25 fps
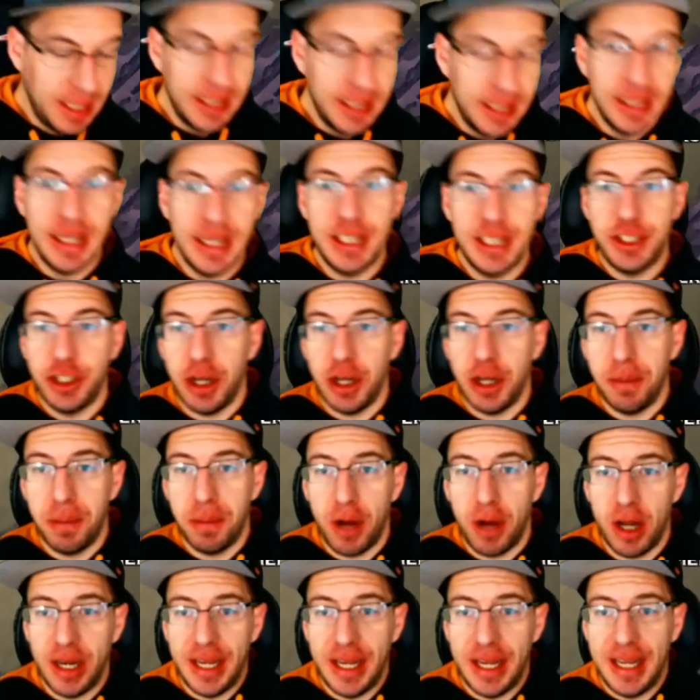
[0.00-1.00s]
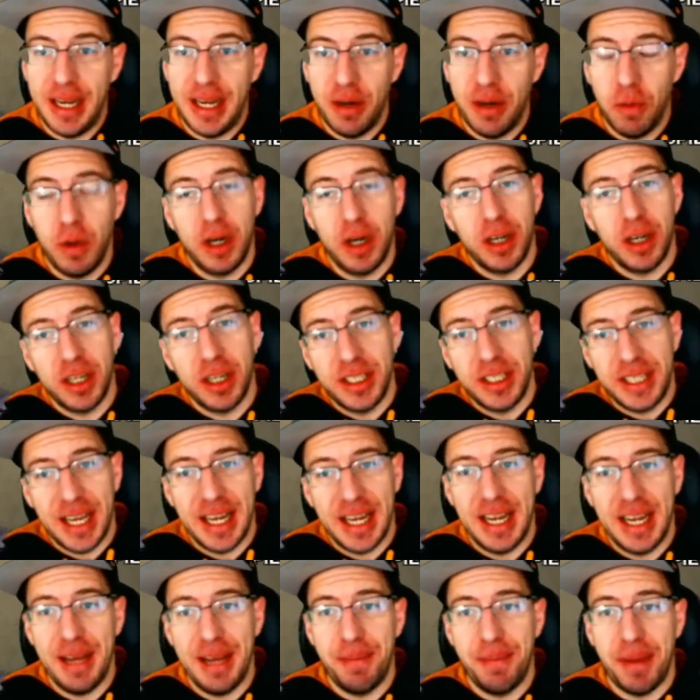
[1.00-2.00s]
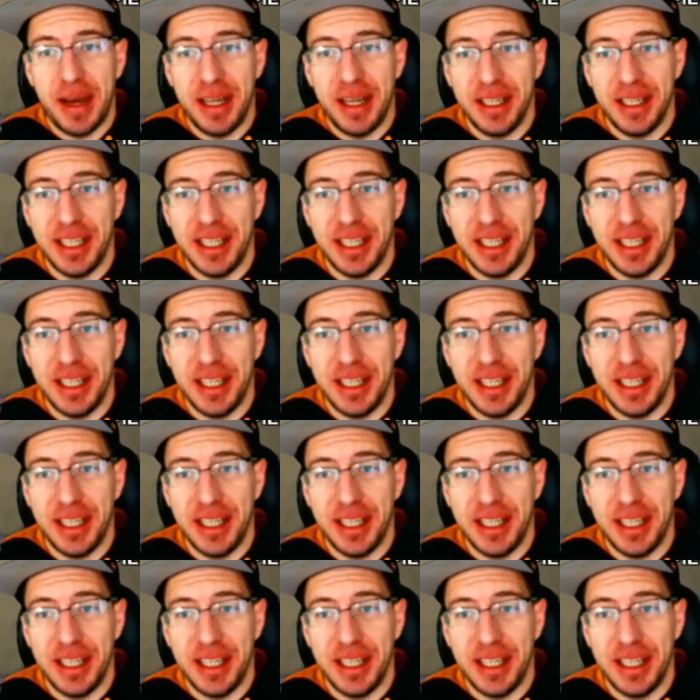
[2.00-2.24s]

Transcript: let's jump on in. We're going to get hit by a